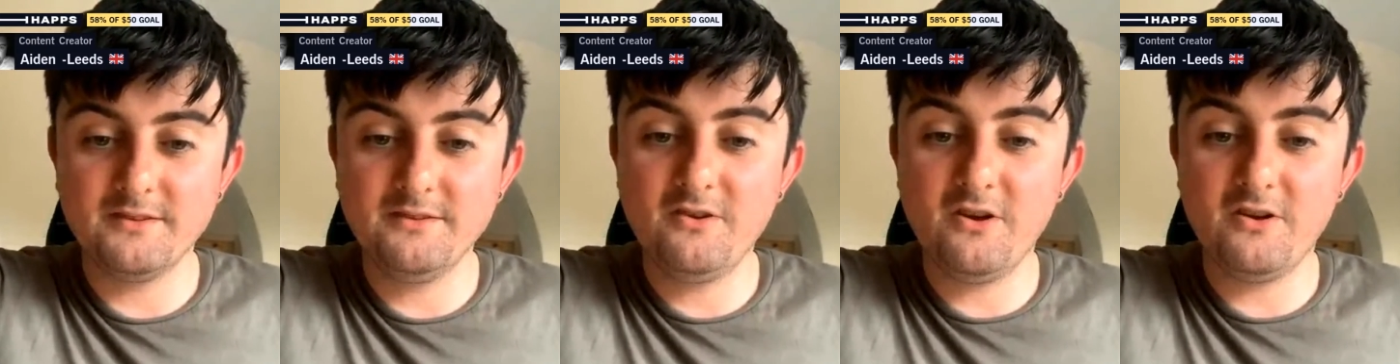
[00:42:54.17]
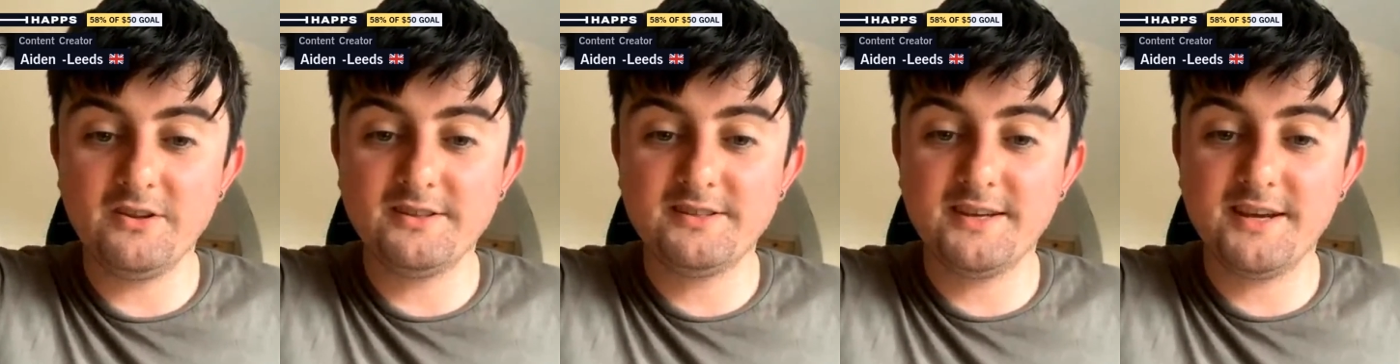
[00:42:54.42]

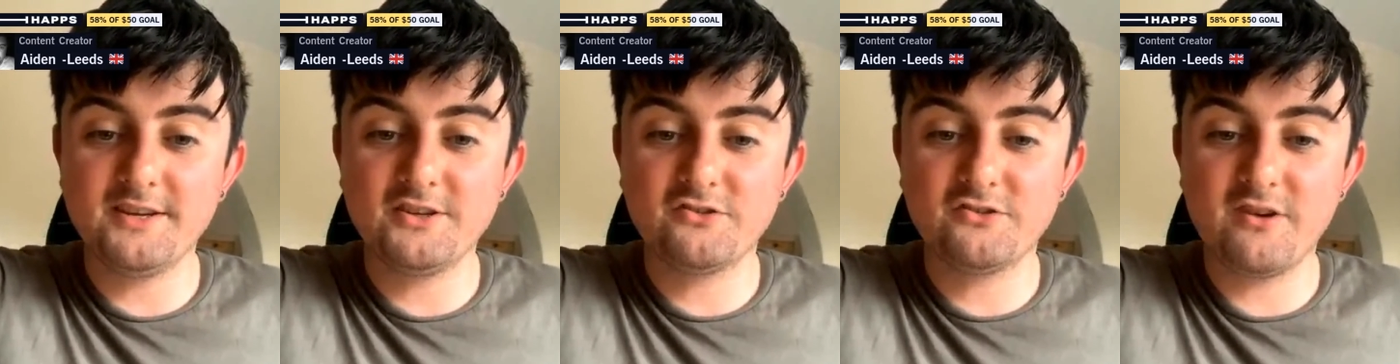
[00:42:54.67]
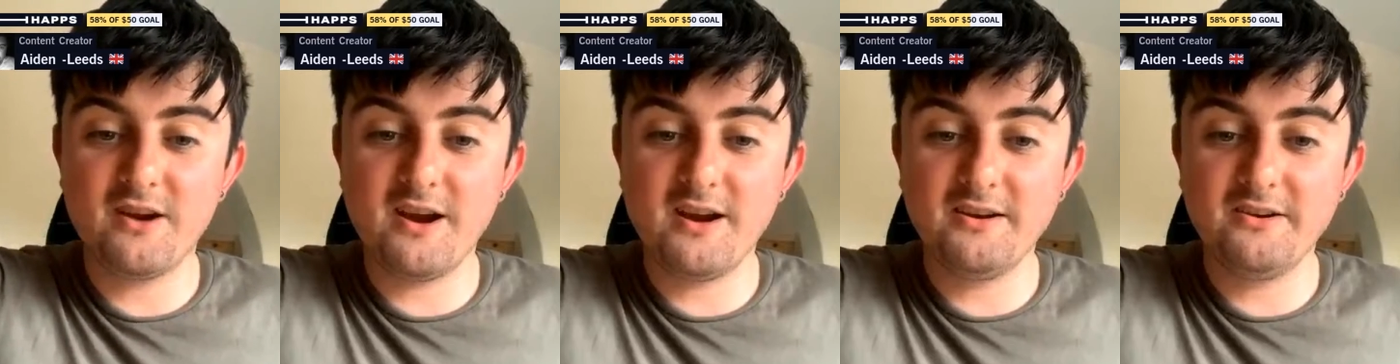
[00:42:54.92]
Not the tea
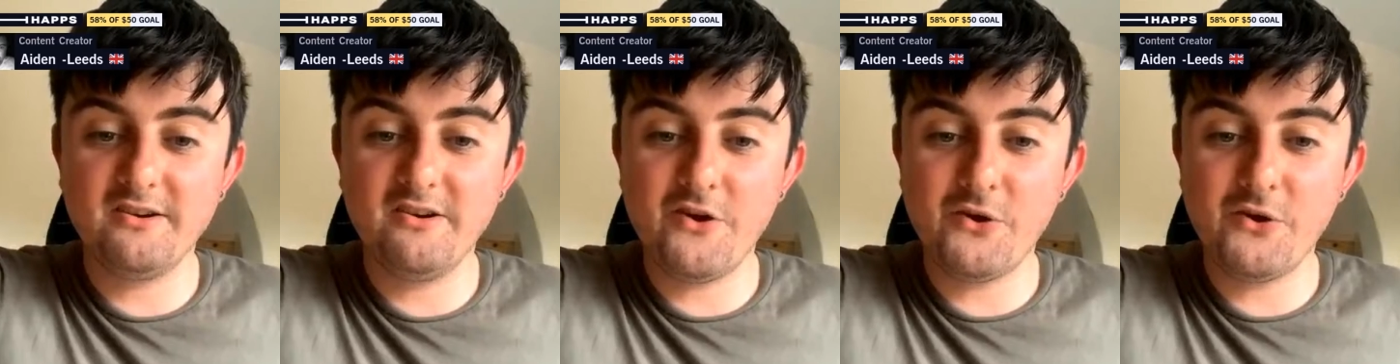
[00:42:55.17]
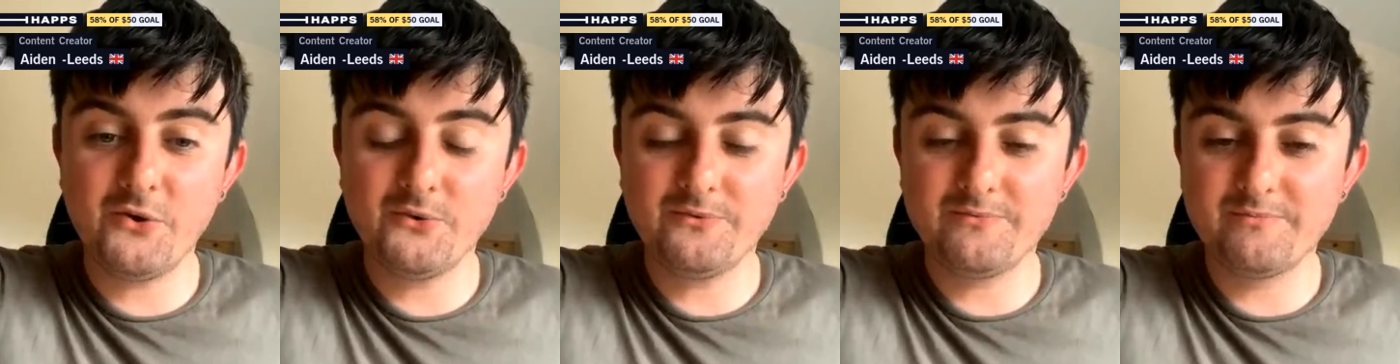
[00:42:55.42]
strainer,
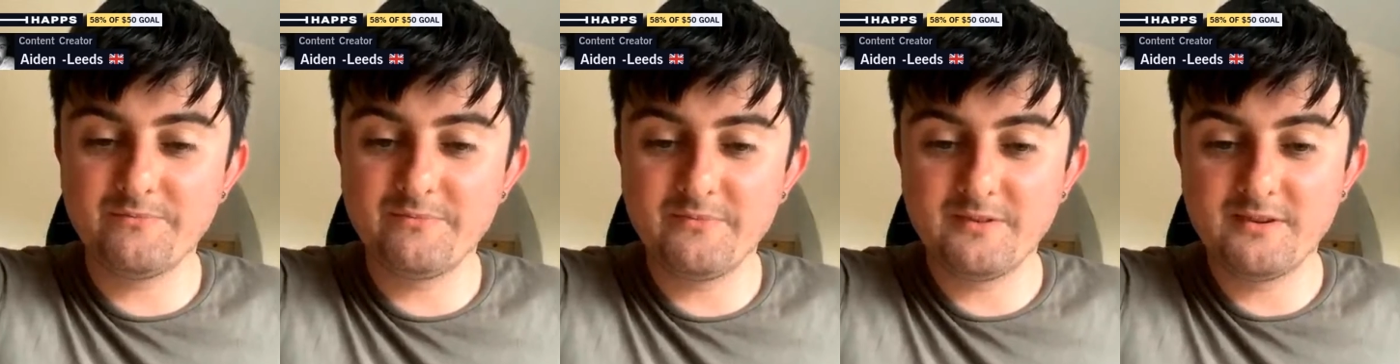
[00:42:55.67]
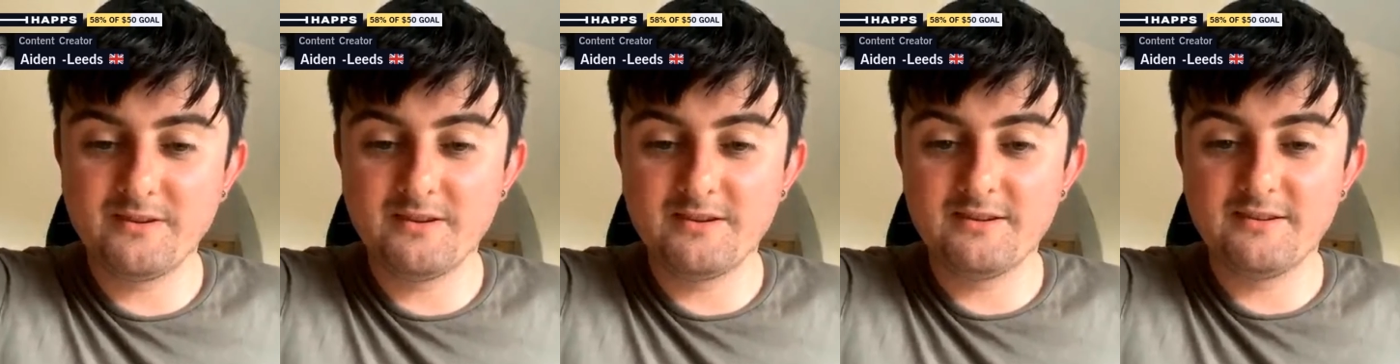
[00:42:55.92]
no.
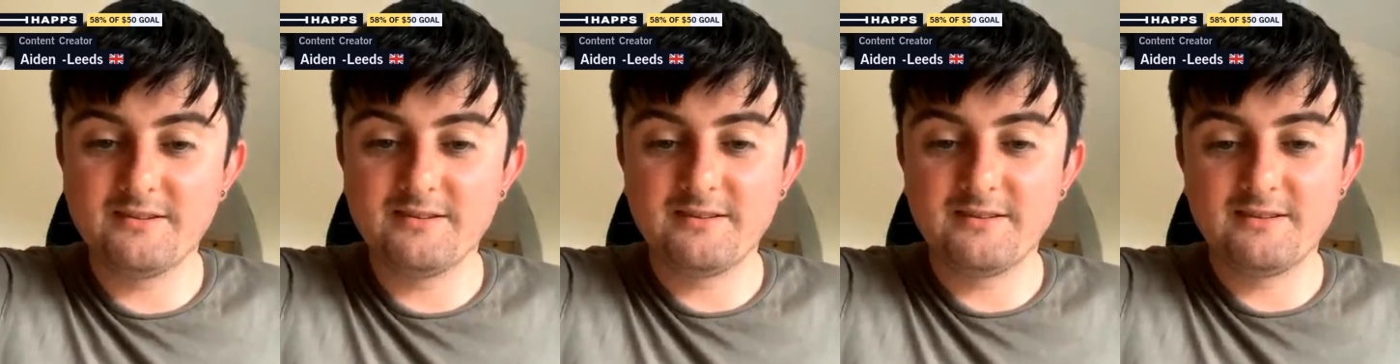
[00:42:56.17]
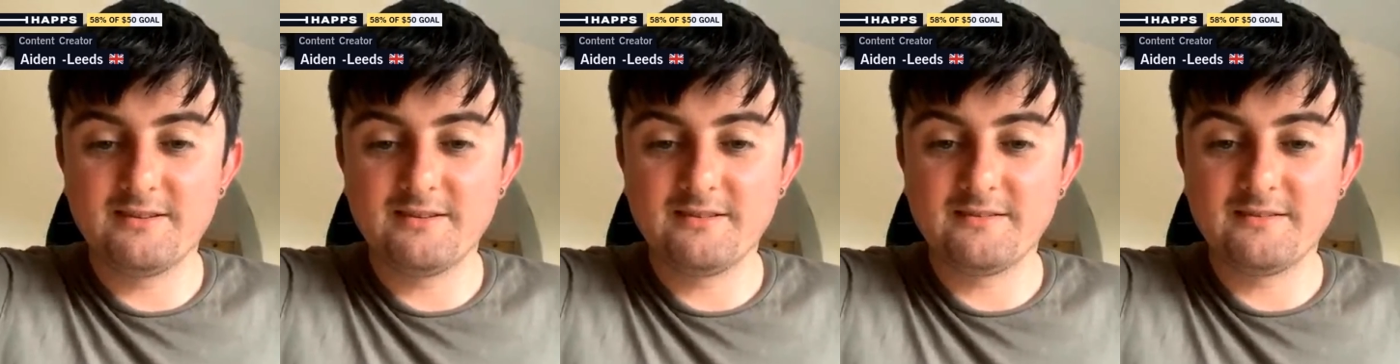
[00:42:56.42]

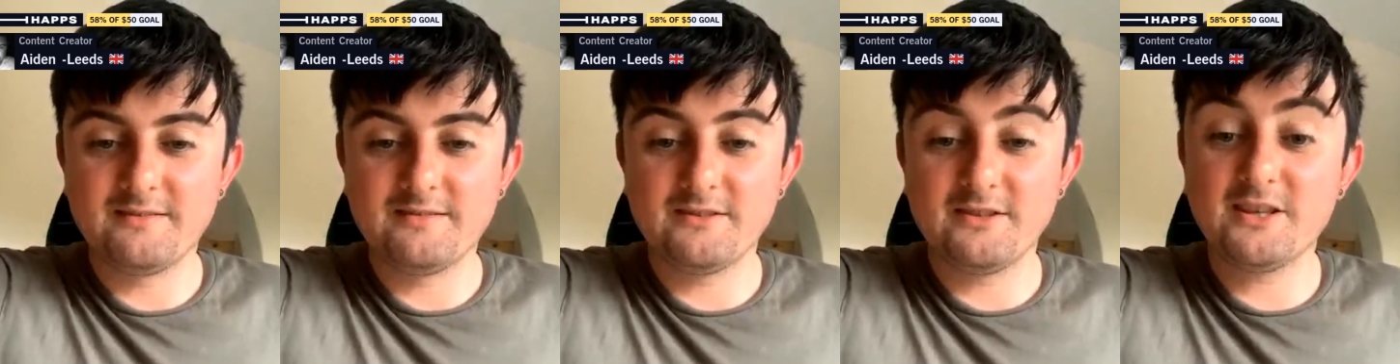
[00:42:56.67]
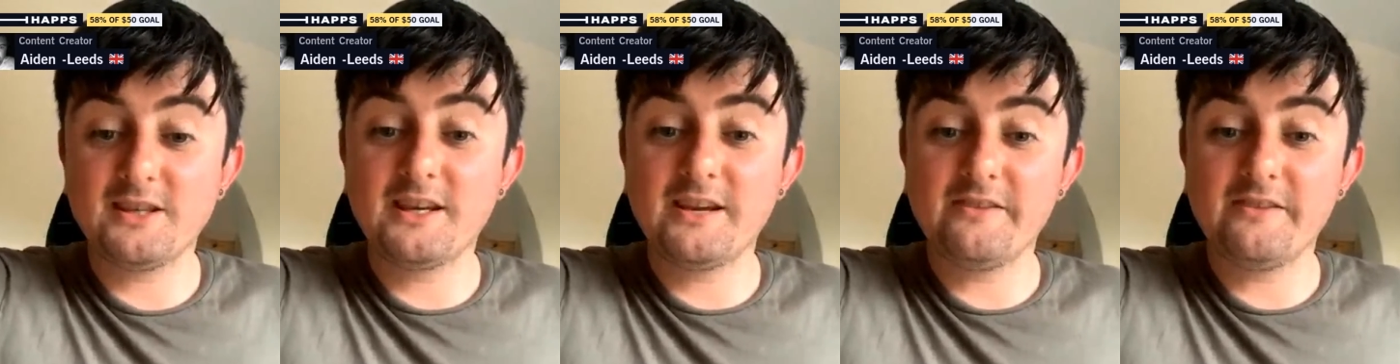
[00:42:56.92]

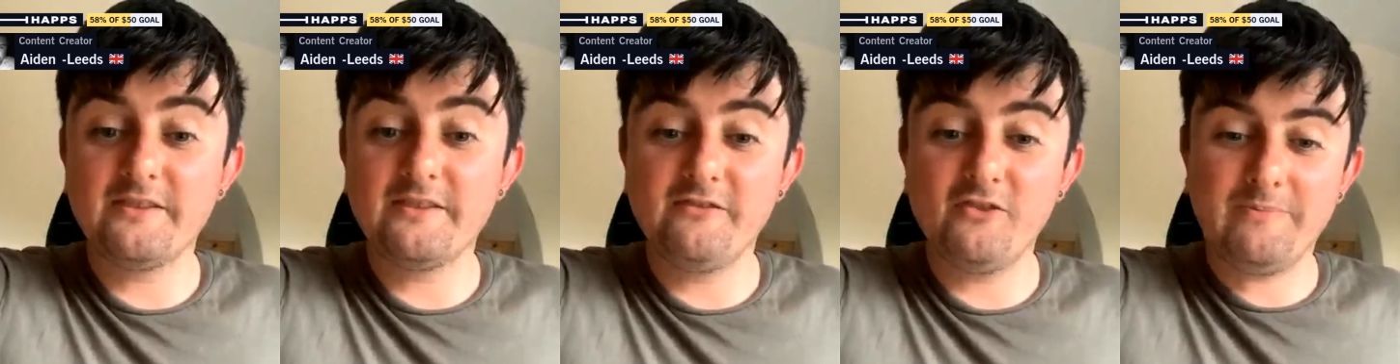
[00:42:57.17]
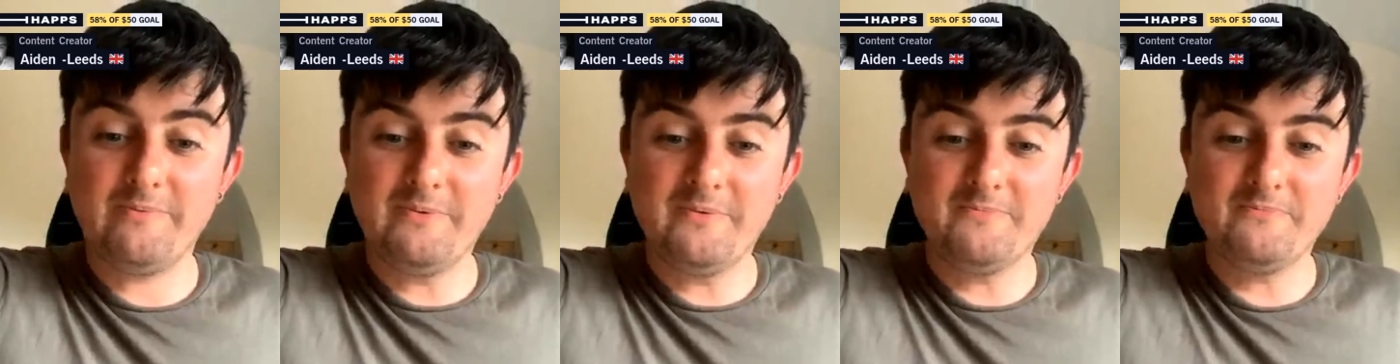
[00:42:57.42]
Do you give
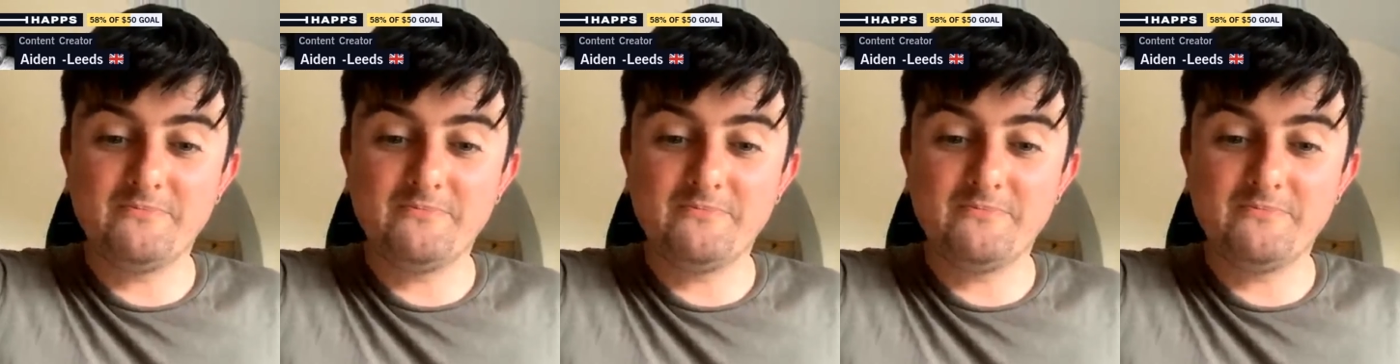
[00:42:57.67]
up?